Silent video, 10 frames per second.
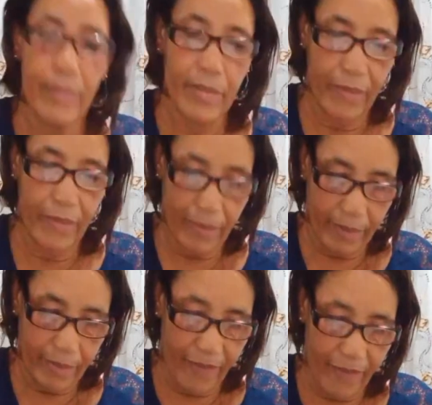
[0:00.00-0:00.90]
for
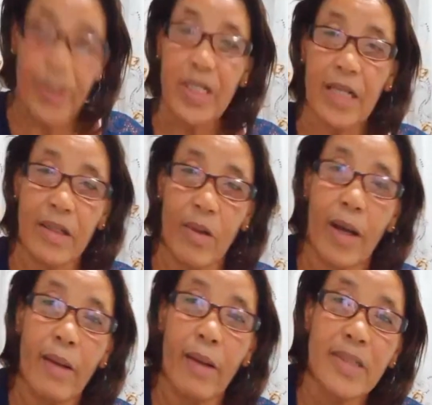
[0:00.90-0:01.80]
protecting our
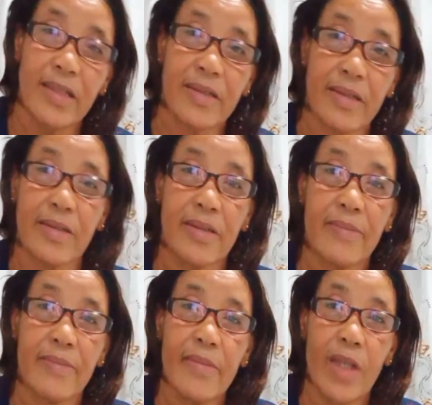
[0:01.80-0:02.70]
citizens,
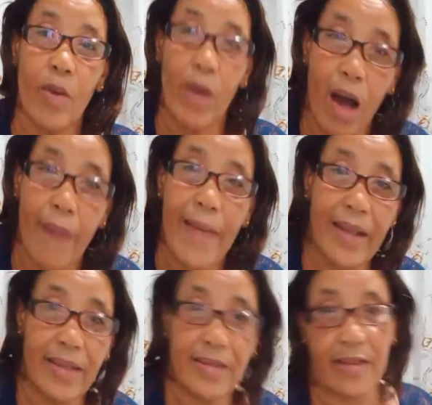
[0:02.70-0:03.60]
our law-abiding
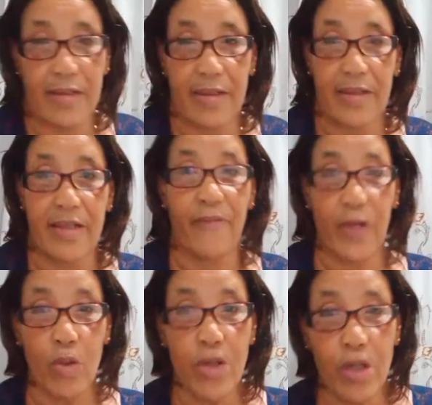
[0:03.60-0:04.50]
citizens, and for doing your
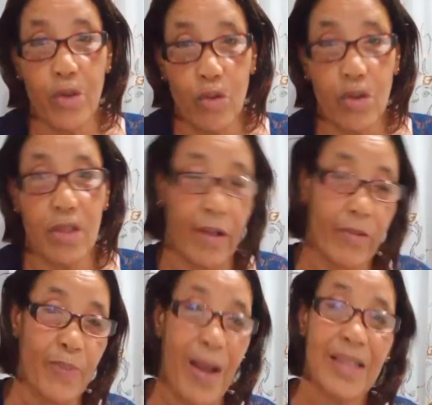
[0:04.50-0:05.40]
duties and
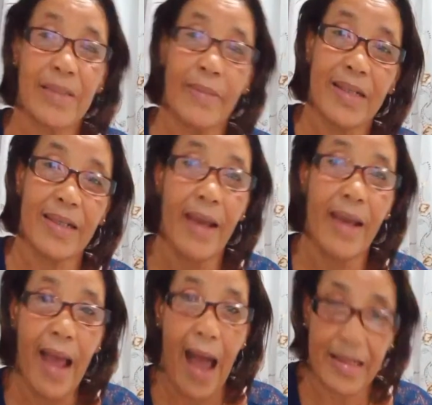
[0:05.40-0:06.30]
responsibility
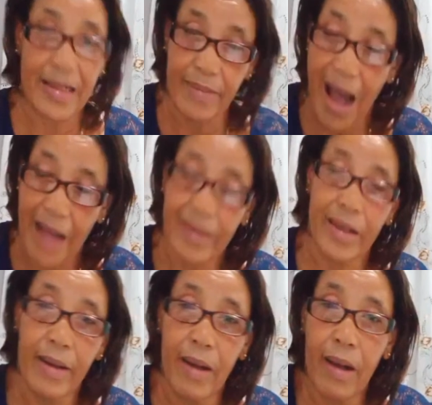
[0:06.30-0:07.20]
as demanded
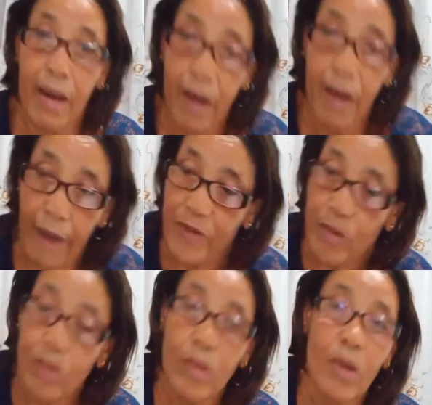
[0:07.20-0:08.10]
of you
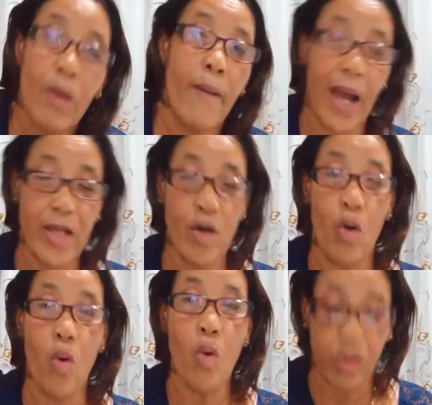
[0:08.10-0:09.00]
by your
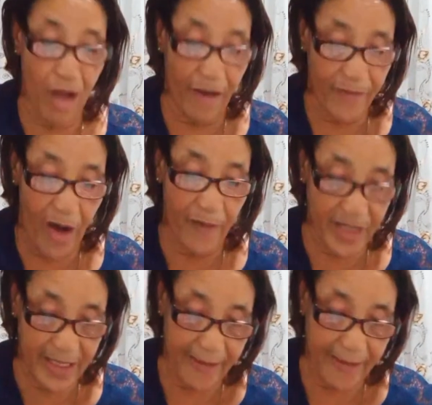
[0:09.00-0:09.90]
oath of
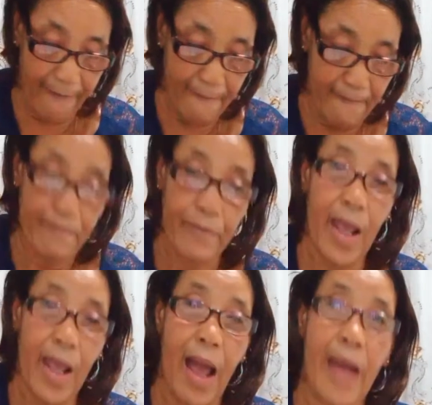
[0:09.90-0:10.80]
office.
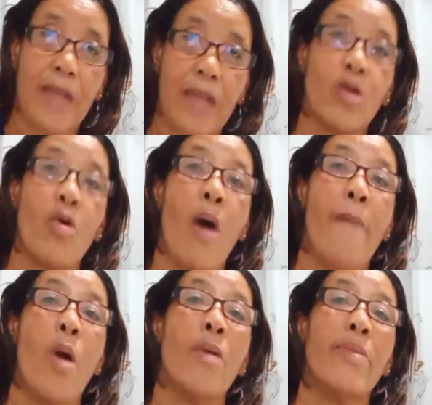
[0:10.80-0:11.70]
And as we go
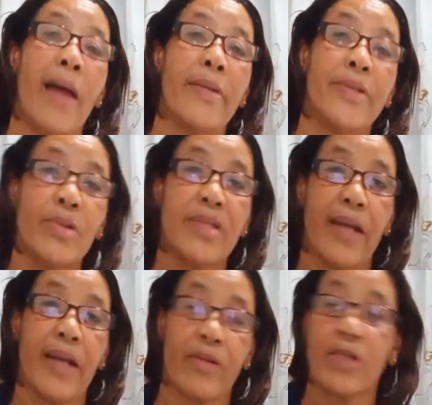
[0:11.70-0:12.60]
about that duty and
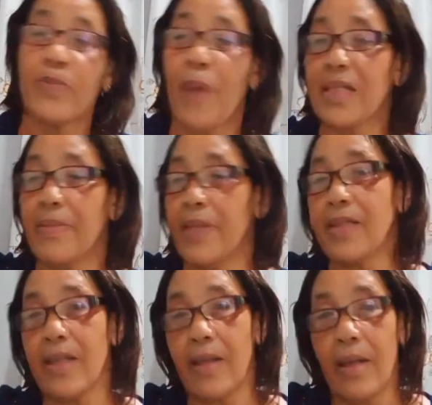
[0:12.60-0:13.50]
that
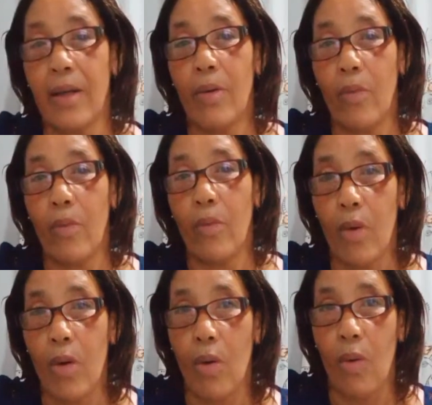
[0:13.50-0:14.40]
responsibility,
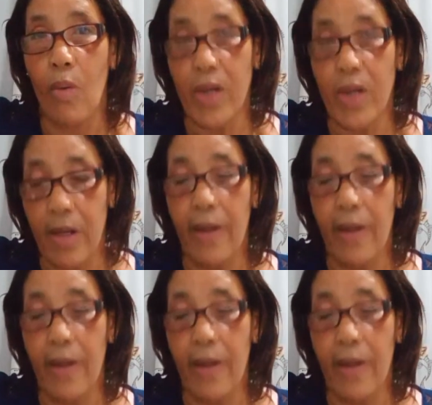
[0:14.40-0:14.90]
we